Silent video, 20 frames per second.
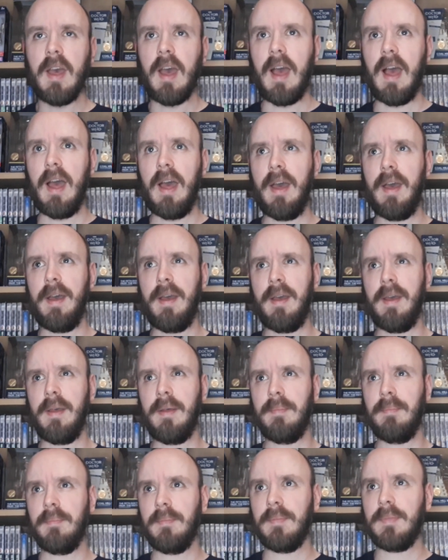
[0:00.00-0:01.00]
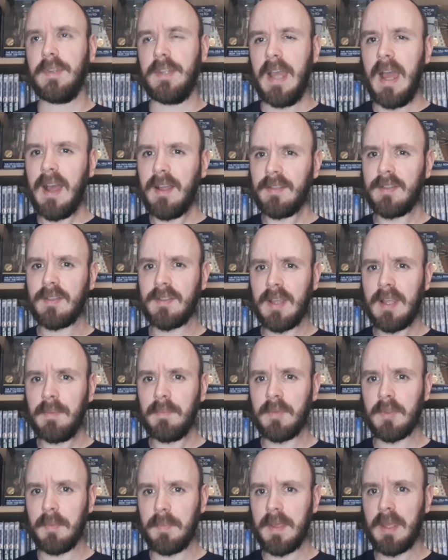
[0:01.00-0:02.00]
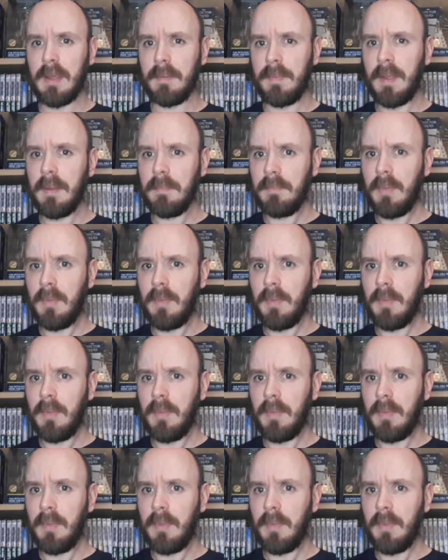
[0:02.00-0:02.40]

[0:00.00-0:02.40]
Yaz seems to be a bit